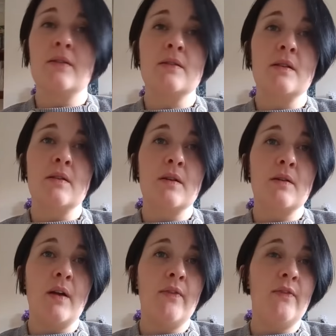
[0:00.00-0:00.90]
Let's look at
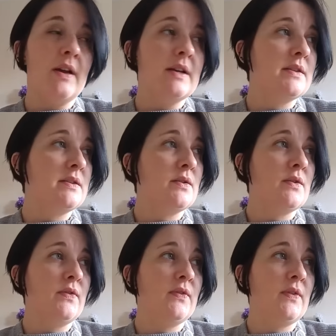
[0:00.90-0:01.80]
craft fair
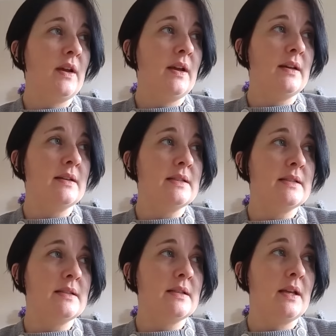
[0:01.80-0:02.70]
stuff.
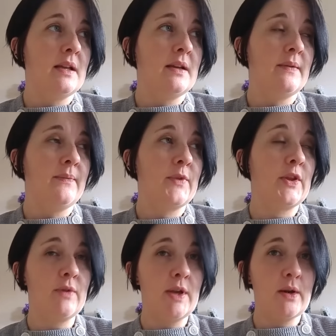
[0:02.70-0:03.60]
And
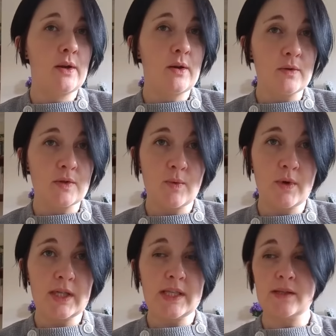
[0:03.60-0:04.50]
the three unicorns,
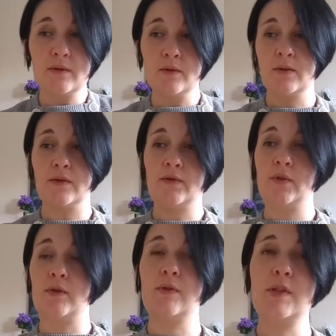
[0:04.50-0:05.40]
one is in order
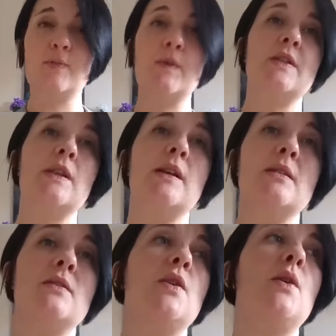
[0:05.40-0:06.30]
for Christmas
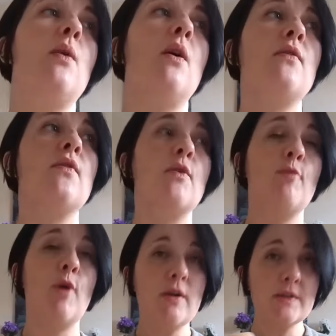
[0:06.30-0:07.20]
and two are for
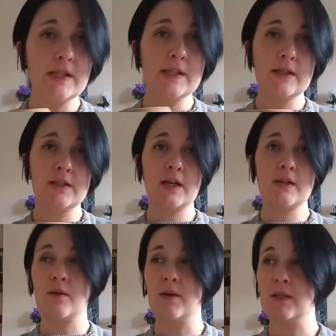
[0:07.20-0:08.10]
parties that
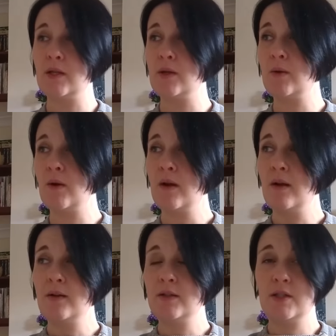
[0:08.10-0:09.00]
Jack's going to.
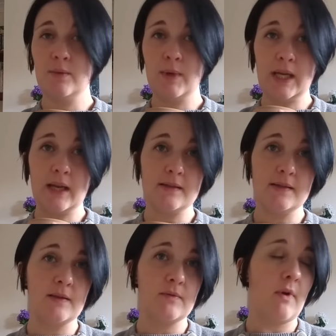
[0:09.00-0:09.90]
Two
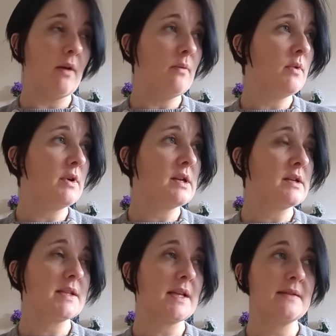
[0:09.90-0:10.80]
weekends in a row, one on
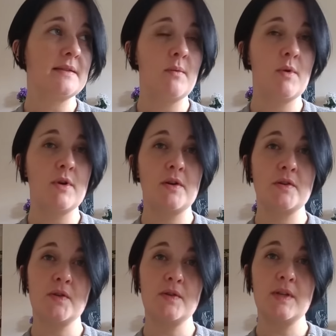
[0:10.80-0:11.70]
a Saturday, one on a
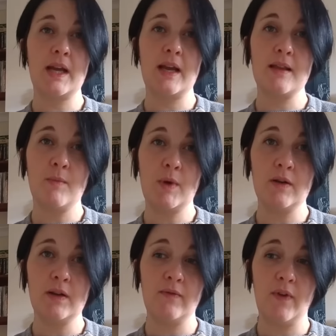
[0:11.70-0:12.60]
Sunday, and then we
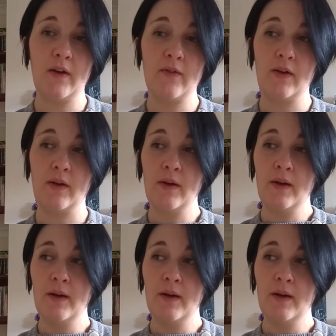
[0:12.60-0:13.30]
got an invite for